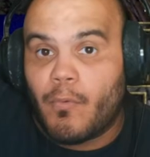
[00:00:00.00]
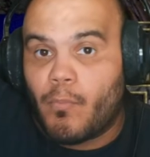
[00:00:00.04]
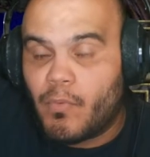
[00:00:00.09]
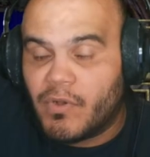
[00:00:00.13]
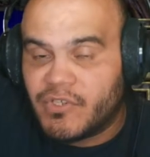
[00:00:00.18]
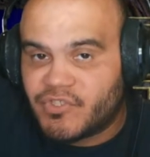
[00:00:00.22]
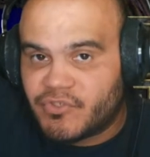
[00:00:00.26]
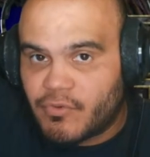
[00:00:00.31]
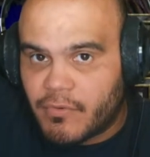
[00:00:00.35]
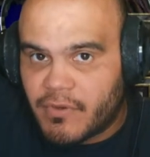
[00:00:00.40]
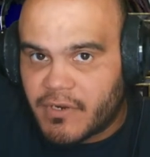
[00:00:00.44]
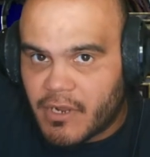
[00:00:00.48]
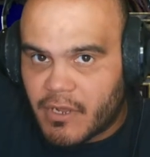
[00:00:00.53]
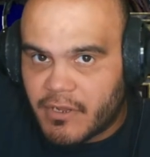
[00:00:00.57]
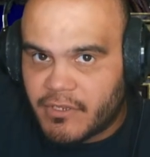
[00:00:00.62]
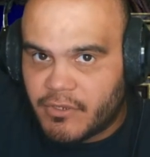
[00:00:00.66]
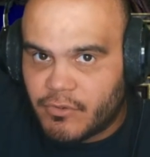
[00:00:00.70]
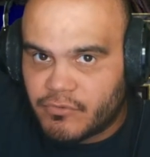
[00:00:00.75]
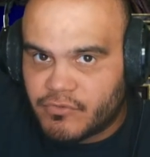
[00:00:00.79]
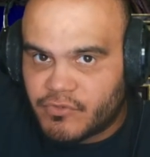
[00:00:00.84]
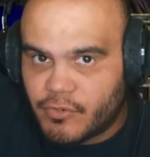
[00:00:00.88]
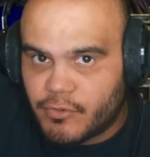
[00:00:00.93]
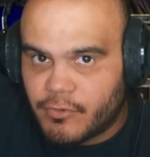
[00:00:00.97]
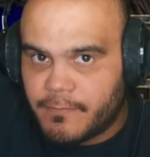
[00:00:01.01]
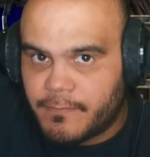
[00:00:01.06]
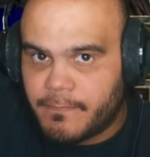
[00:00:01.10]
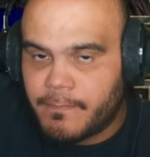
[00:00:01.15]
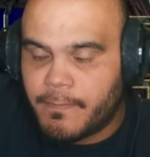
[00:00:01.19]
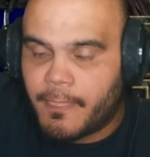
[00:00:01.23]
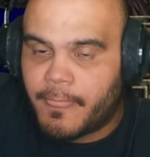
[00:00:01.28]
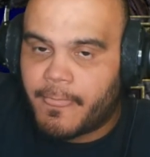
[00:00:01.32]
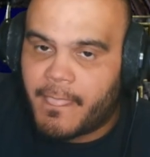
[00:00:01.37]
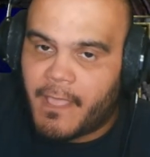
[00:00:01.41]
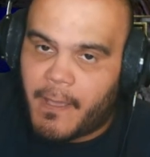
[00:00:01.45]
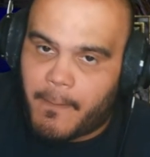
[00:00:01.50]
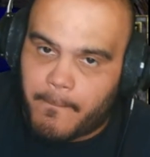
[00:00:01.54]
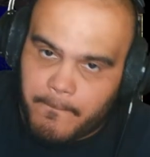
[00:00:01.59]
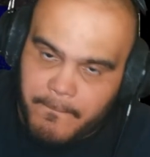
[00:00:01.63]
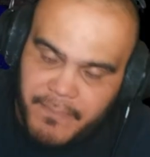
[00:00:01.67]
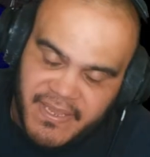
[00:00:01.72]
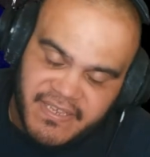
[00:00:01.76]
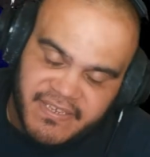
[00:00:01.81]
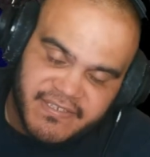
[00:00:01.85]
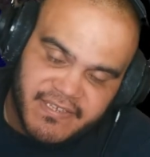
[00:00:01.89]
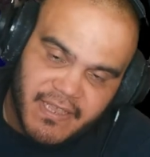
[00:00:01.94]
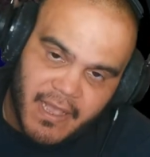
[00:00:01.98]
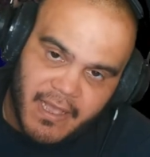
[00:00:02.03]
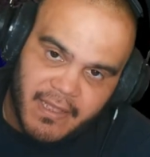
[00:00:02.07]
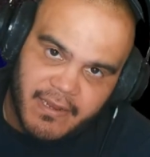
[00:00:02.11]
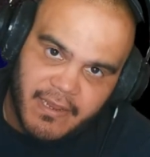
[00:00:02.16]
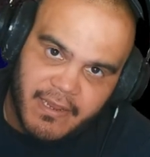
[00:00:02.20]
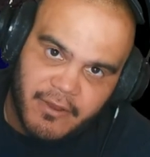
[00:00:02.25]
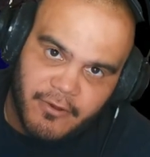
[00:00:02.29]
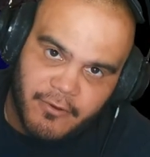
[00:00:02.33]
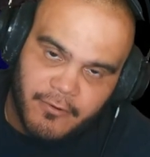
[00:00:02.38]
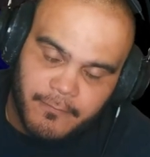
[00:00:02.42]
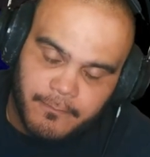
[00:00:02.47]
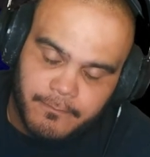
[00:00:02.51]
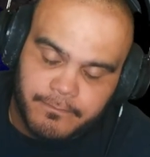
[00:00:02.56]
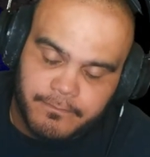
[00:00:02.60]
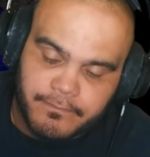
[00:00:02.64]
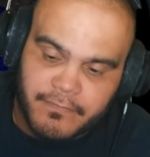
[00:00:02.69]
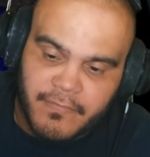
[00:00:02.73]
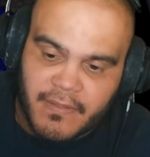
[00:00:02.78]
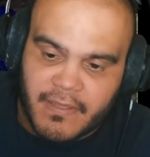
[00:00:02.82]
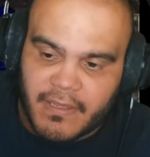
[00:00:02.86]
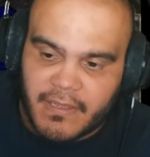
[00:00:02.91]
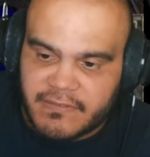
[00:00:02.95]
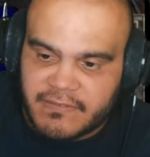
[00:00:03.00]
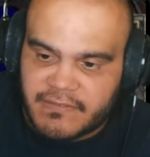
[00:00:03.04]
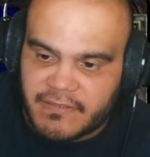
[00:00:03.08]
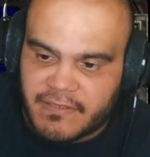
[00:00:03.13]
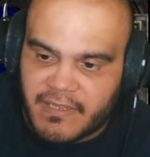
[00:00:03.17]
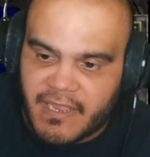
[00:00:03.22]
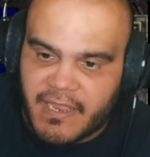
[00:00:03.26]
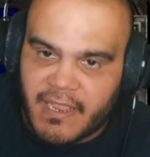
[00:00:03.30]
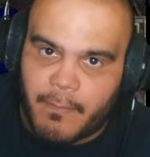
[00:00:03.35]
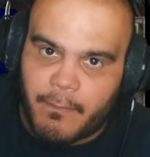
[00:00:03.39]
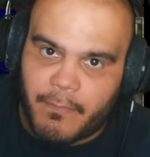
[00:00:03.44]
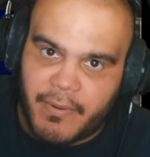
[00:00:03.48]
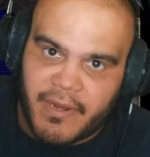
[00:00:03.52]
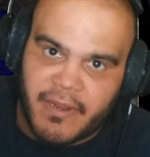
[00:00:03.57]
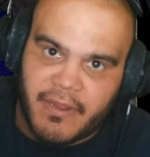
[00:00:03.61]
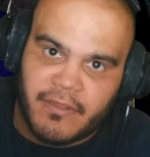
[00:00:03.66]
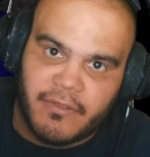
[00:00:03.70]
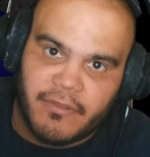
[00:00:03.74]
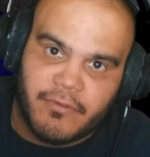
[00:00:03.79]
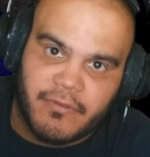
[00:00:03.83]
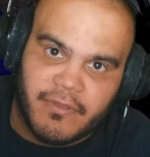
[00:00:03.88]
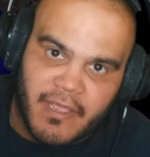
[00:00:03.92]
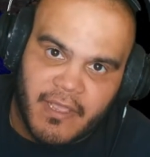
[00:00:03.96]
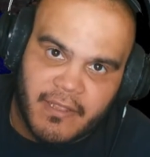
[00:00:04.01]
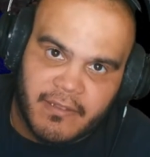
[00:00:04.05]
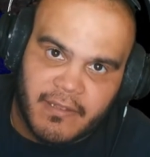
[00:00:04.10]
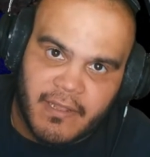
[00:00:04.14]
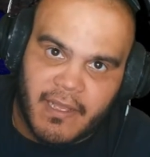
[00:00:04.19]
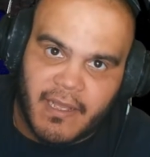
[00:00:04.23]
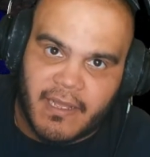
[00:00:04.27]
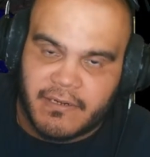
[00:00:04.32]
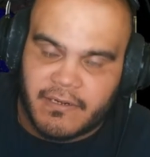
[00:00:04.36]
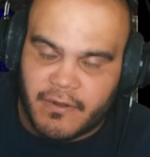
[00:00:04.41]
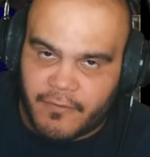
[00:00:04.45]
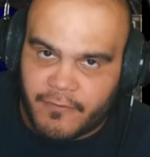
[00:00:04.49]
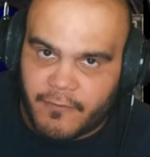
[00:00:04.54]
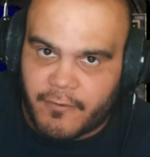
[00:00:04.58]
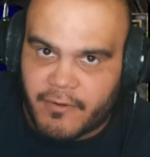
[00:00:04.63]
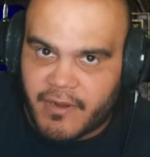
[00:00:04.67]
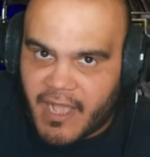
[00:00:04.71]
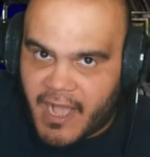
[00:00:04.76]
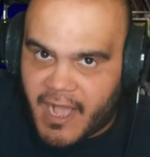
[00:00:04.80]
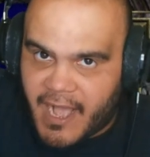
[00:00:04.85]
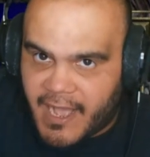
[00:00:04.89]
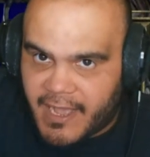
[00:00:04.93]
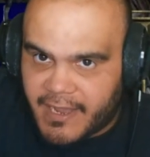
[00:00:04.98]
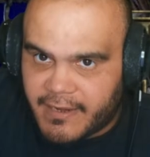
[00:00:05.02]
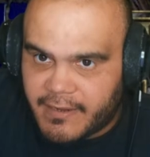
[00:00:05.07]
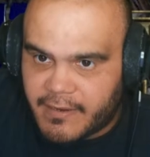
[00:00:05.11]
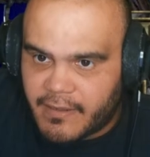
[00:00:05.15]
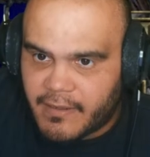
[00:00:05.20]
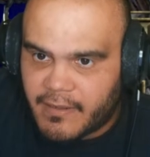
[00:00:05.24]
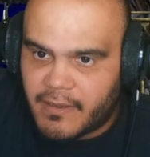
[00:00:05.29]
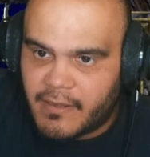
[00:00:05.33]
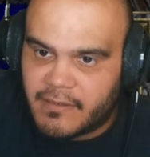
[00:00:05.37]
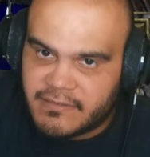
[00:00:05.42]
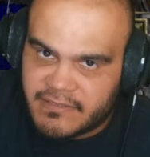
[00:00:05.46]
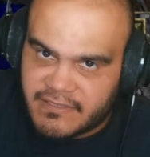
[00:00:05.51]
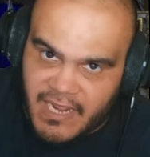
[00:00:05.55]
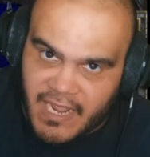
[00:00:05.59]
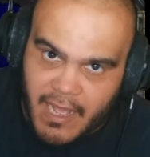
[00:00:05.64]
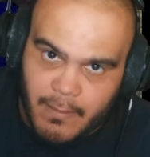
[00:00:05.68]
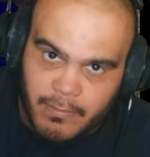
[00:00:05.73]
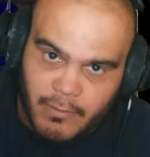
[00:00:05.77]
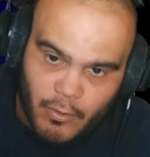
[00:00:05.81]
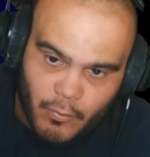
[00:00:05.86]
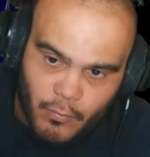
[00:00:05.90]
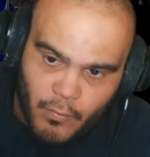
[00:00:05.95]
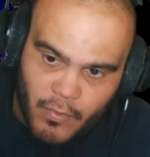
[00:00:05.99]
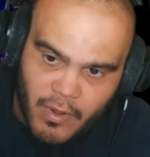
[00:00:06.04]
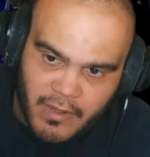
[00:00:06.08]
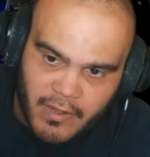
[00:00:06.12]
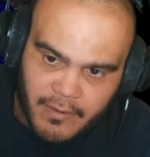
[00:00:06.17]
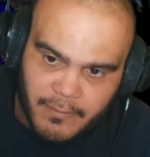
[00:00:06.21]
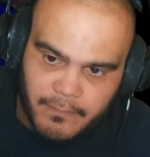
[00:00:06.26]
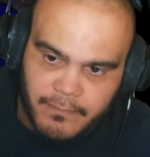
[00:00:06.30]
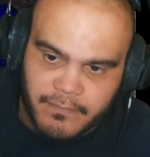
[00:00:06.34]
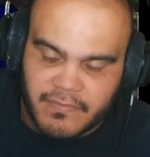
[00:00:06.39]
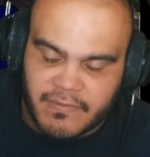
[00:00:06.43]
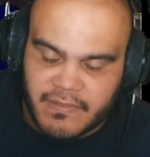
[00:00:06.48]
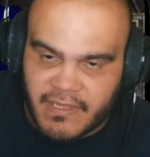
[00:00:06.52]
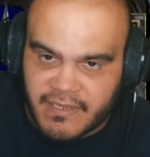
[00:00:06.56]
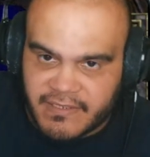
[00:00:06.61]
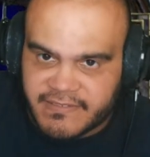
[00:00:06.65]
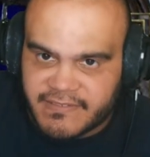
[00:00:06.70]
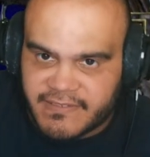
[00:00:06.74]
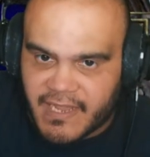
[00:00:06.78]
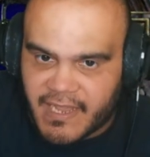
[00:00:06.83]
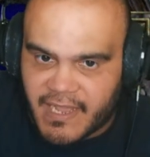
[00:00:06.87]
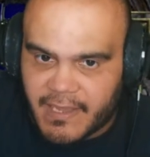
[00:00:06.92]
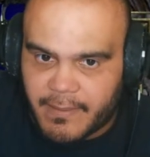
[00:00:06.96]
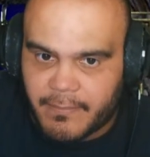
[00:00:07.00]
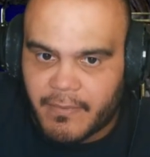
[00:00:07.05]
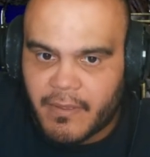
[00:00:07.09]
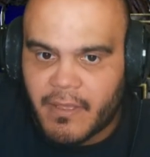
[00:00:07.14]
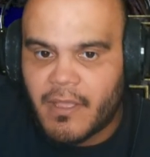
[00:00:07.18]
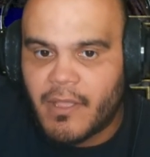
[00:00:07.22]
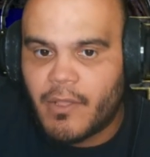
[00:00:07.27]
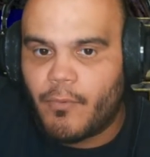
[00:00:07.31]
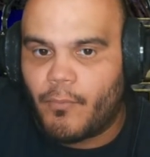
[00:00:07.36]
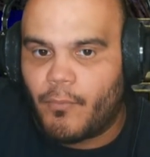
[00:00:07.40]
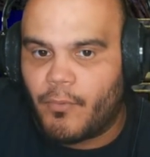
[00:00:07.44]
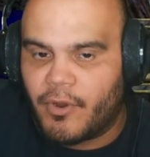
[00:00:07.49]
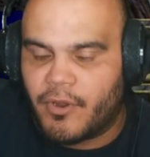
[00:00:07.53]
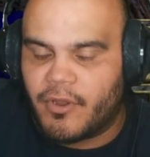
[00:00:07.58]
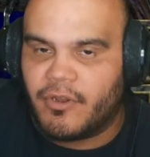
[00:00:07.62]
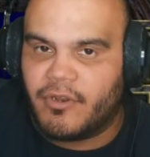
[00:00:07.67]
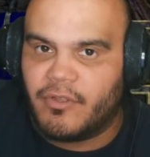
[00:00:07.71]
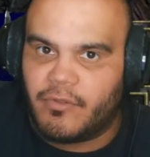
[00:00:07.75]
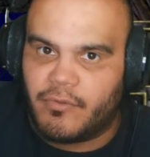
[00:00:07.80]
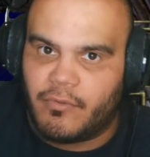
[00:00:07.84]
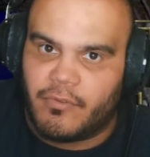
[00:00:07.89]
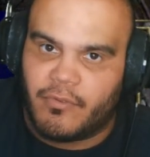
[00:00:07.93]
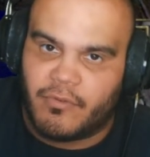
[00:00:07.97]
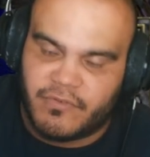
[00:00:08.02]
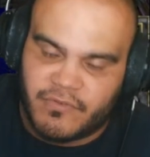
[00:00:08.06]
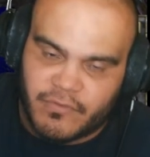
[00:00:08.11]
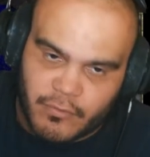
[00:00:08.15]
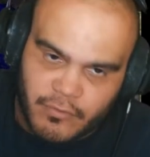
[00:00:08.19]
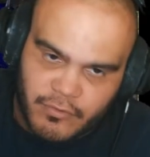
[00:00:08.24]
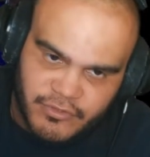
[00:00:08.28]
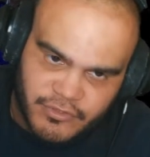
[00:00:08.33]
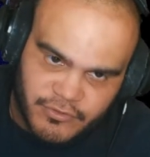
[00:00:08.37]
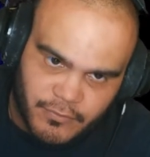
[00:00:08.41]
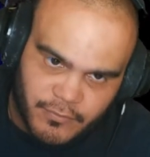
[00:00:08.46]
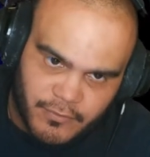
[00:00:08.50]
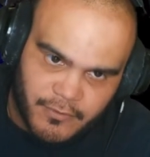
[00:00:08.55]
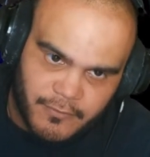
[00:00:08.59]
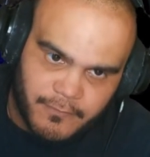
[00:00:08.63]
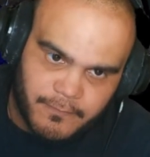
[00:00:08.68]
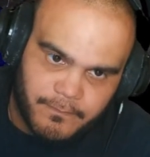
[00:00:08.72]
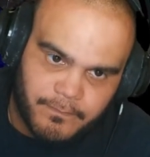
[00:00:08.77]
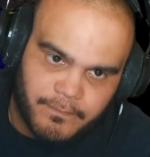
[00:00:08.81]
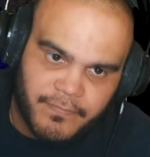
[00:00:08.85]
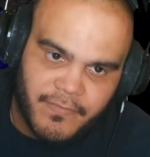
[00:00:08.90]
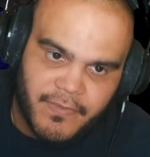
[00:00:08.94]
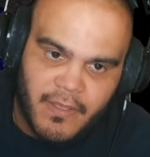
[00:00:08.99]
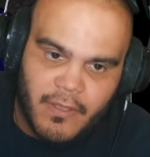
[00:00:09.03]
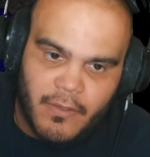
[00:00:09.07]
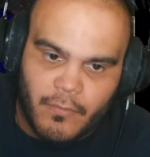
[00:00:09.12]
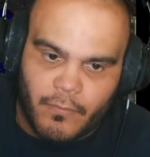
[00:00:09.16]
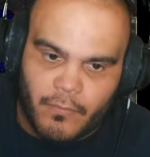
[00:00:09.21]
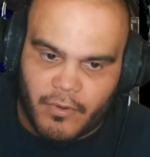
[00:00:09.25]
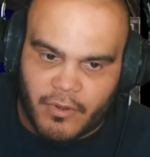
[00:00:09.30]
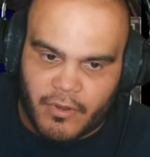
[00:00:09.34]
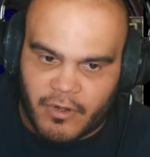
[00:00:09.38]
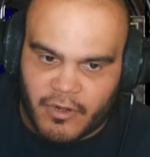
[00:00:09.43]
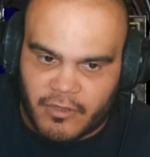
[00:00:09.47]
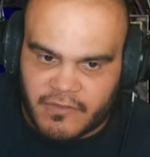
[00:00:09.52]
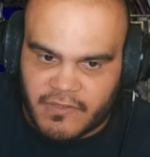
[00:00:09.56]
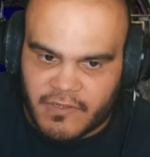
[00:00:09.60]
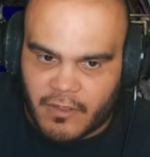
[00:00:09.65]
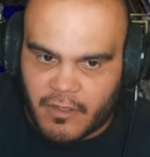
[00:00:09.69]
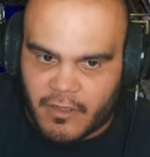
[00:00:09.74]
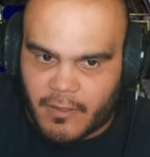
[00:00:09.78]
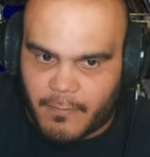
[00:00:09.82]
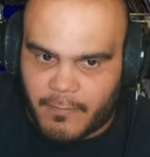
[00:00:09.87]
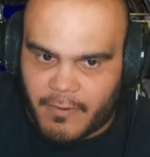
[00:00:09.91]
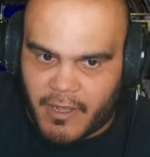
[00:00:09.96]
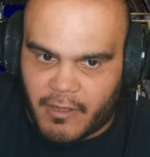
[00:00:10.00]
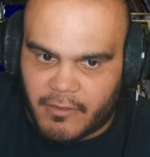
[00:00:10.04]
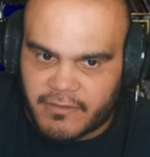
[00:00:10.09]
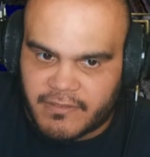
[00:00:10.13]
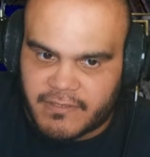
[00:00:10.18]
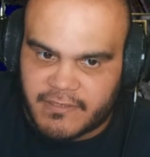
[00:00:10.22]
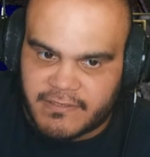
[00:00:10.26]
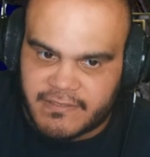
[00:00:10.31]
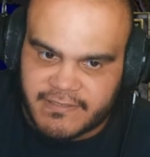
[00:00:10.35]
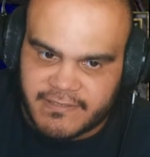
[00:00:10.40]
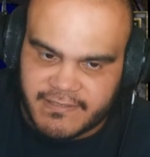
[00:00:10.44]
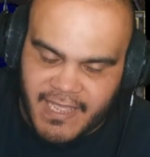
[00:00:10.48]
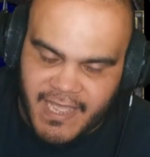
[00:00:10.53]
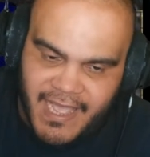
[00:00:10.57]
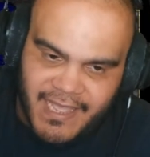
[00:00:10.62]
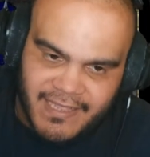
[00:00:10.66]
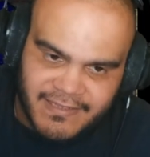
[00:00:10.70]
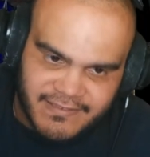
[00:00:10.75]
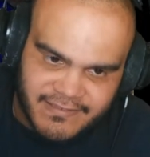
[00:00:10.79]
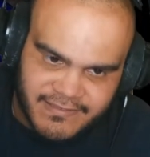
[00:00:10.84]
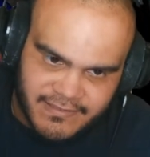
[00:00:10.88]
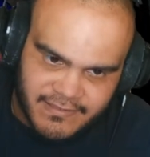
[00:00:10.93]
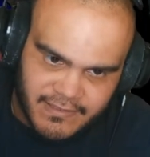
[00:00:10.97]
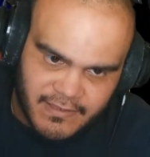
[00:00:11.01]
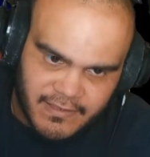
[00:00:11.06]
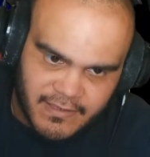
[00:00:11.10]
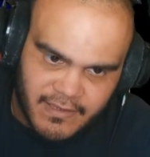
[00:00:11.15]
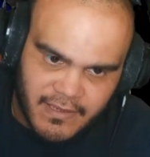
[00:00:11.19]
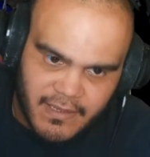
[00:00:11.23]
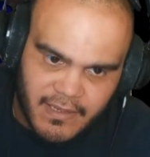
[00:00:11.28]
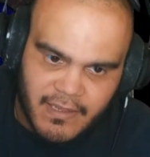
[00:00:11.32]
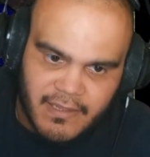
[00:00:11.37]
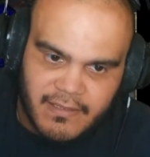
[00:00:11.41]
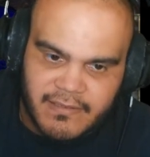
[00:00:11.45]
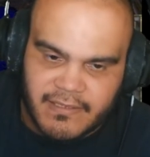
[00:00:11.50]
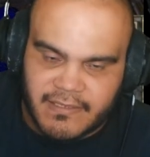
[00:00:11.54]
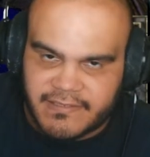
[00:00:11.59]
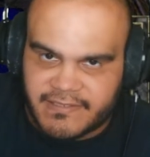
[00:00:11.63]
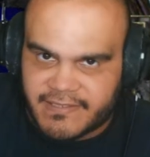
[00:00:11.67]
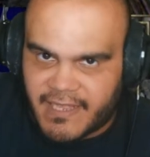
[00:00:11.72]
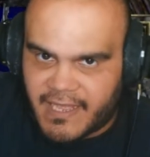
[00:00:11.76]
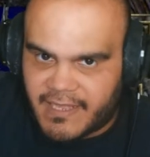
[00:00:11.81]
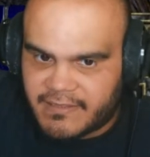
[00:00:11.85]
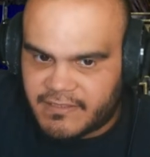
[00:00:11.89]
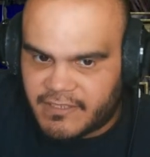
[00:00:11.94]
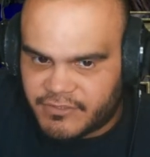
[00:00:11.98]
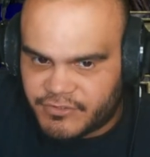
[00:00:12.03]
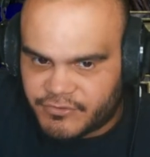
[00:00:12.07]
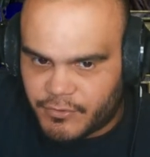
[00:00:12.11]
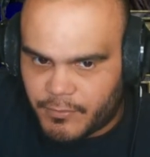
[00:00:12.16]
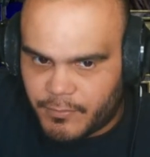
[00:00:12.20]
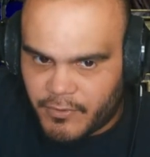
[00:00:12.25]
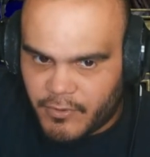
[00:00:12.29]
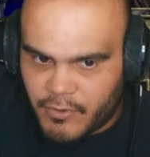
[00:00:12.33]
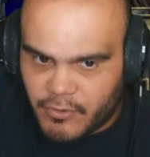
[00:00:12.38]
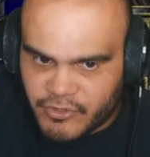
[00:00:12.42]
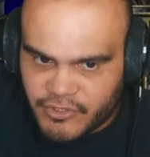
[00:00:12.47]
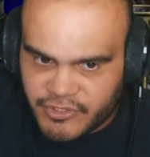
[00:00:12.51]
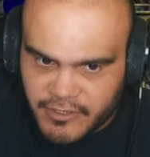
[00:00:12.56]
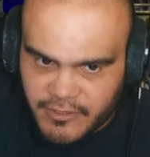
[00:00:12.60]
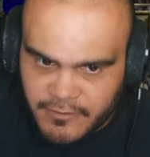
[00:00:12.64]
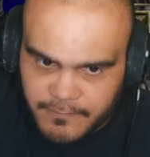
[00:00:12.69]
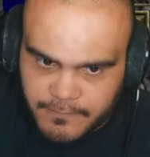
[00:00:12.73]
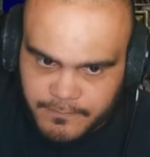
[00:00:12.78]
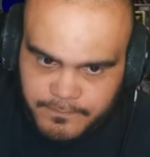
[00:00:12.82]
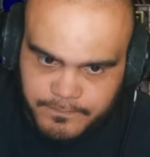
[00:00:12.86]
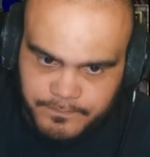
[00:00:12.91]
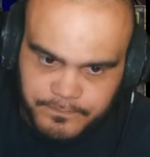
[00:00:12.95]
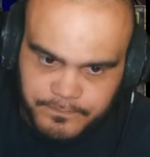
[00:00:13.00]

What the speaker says: What's going on YouTube? B-Side here, and today I'm bringing you yet another guide on Diablo 1. This time we're gonna do the Sorcerer. We're gonna talk about the stats, the stat distribution,